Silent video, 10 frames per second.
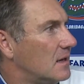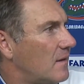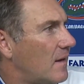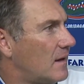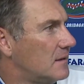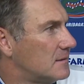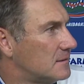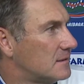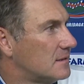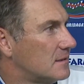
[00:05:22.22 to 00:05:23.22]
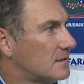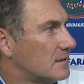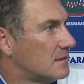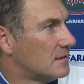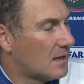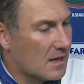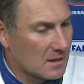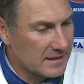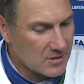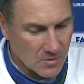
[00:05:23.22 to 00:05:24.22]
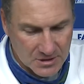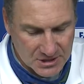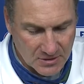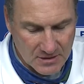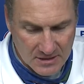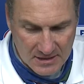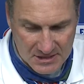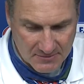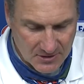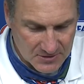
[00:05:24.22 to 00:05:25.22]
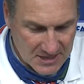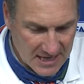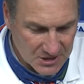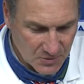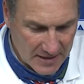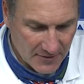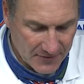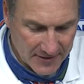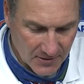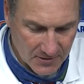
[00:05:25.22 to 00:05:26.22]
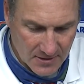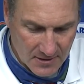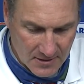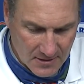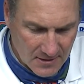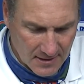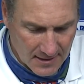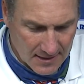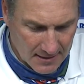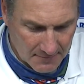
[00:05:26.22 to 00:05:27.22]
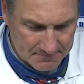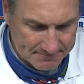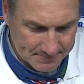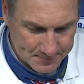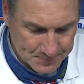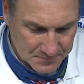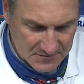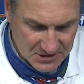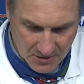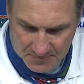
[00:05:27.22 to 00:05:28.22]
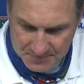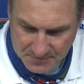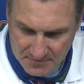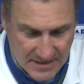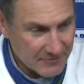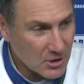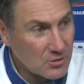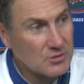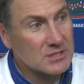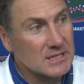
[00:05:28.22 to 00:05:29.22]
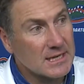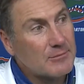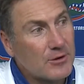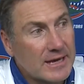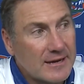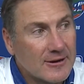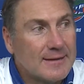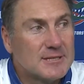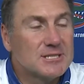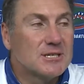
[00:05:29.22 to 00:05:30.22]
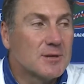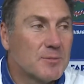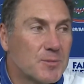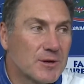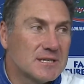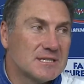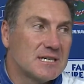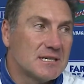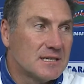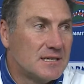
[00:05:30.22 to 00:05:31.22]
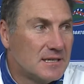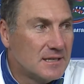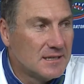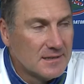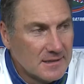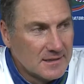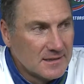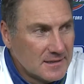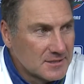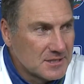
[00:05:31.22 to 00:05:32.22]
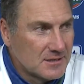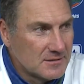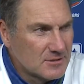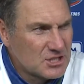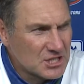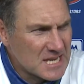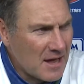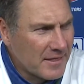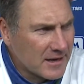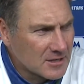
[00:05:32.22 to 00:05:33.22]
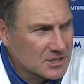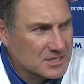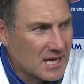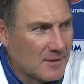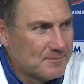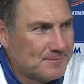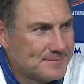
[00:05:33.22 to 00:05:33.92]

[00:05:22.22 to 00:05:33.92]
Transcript: Huh? Lee Corso and some of those guys were out there. So never know who's going to come to a Gator game this year. It's going to be pretty exciting. So was Giselle there or just Tom?